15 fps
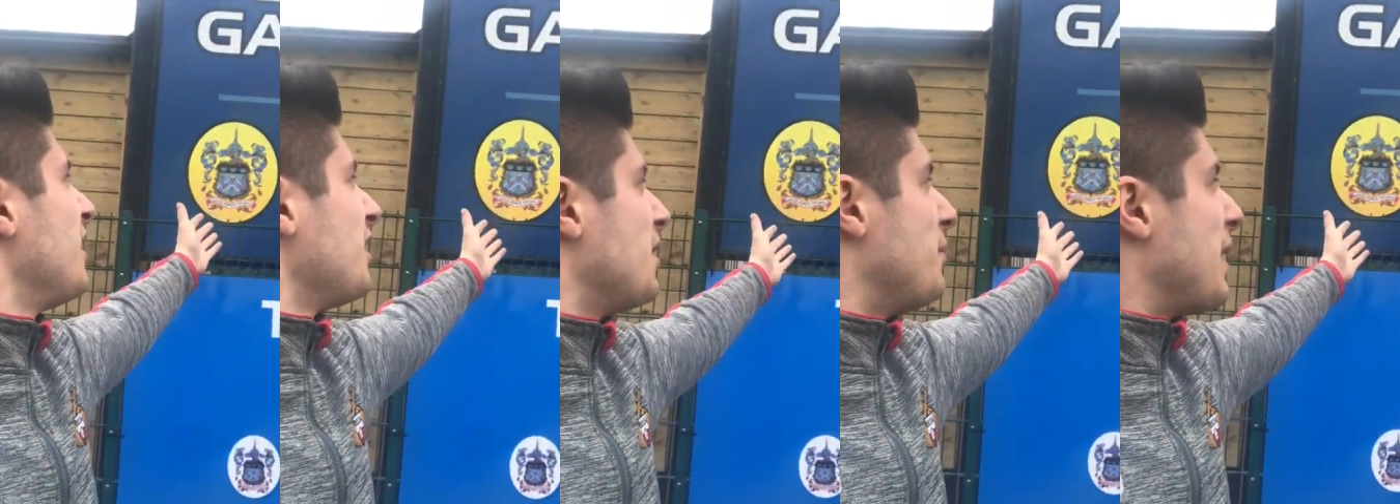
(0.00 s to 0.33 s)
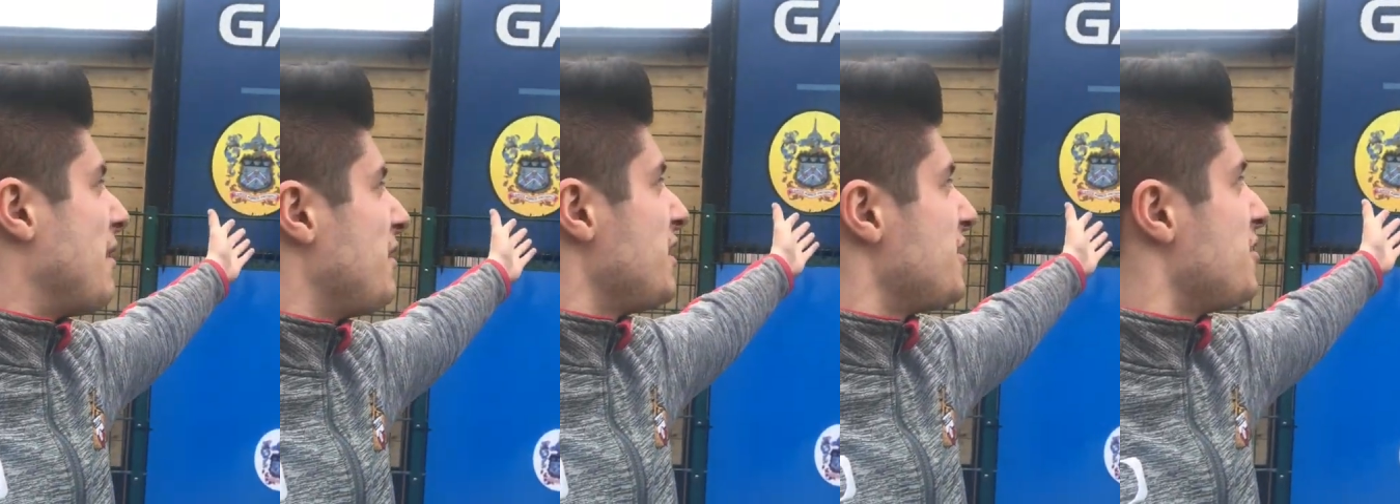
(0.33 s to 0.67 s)
the
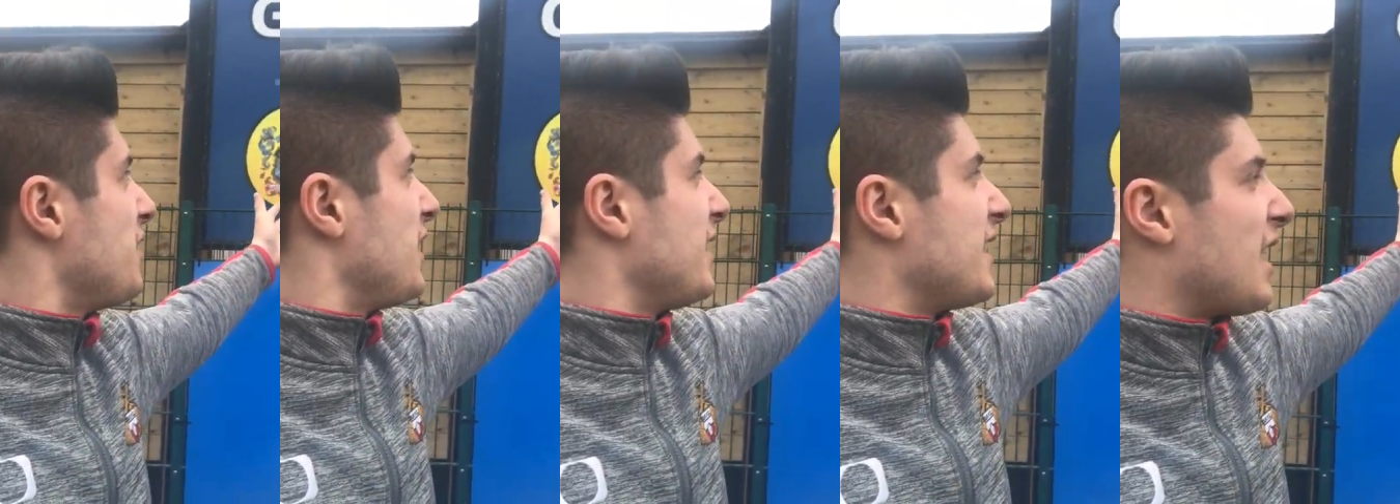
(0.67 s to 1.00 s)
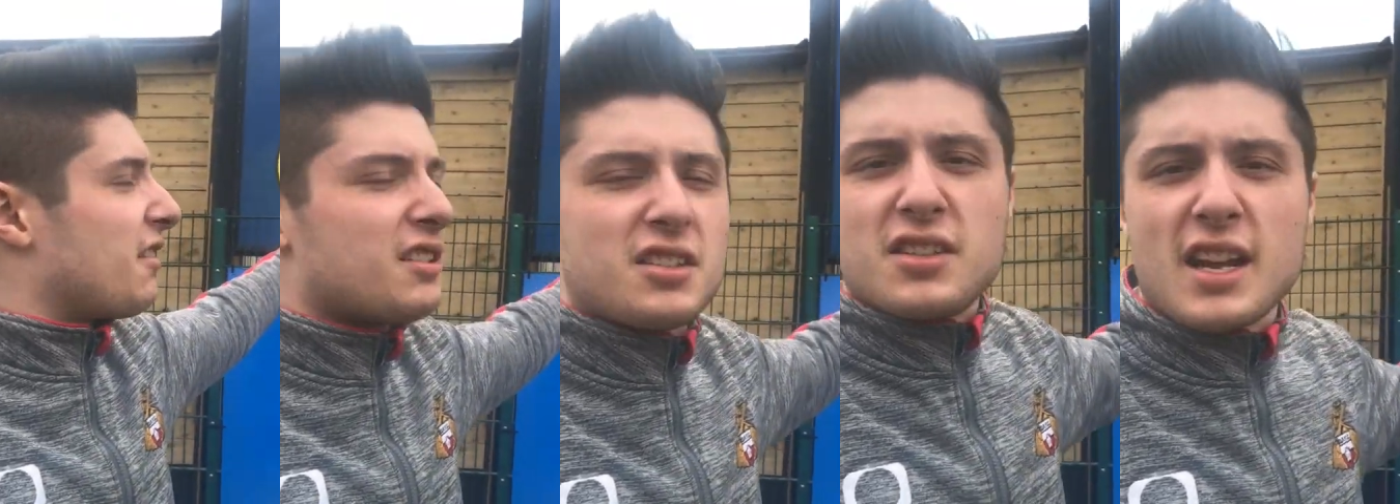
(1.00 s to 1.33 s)
Berry Street
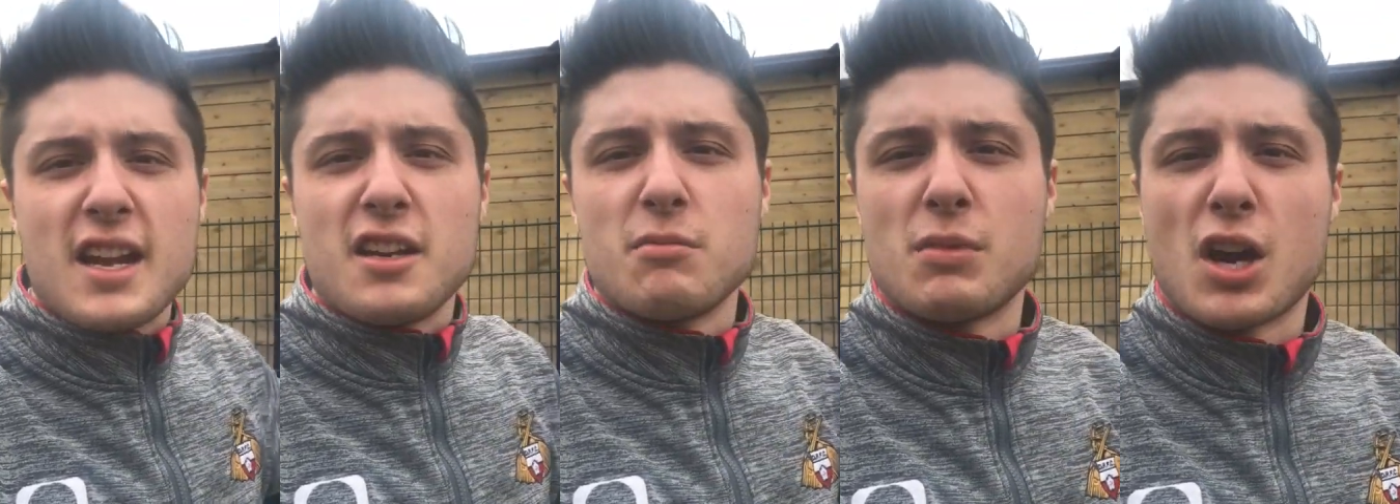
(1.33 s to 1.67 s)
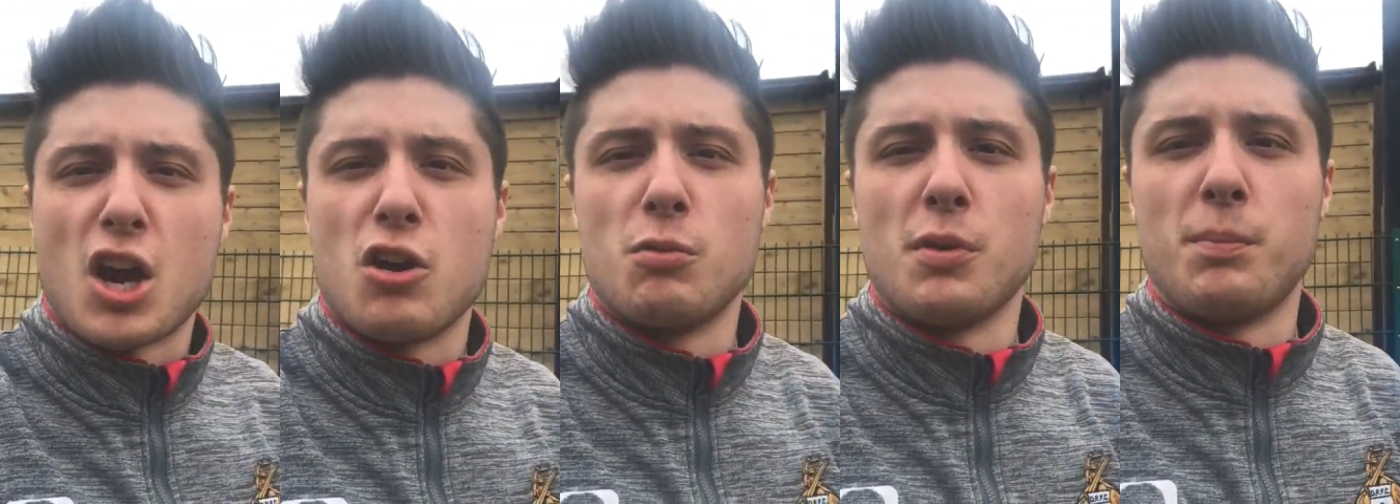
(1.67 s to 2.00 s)
Garage Stadium, the
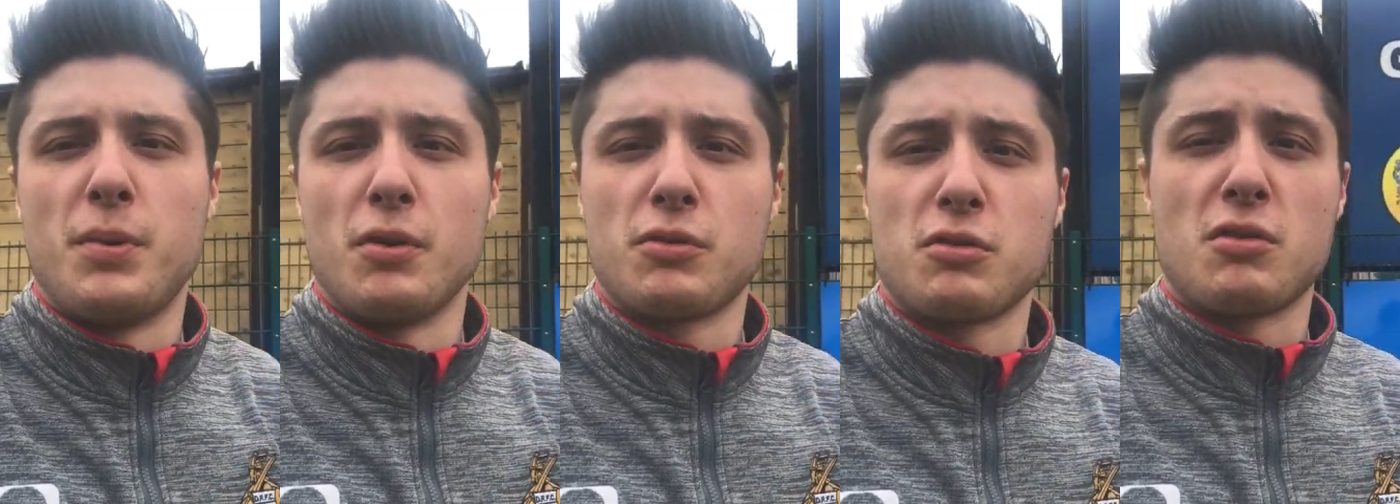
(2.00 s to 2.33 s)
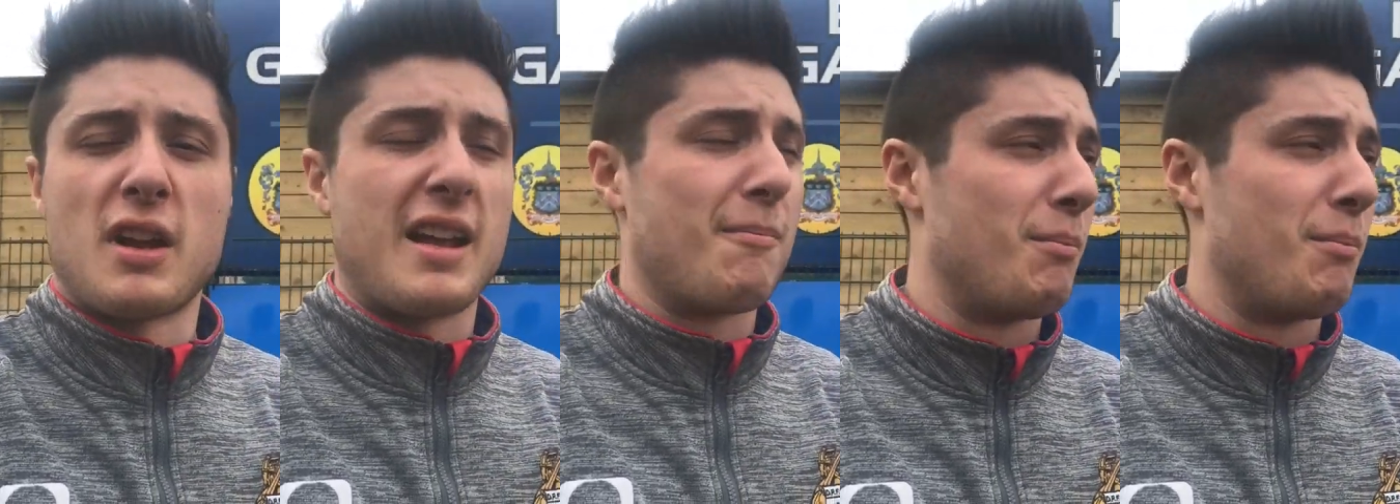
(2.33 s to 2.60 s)
home of Bootle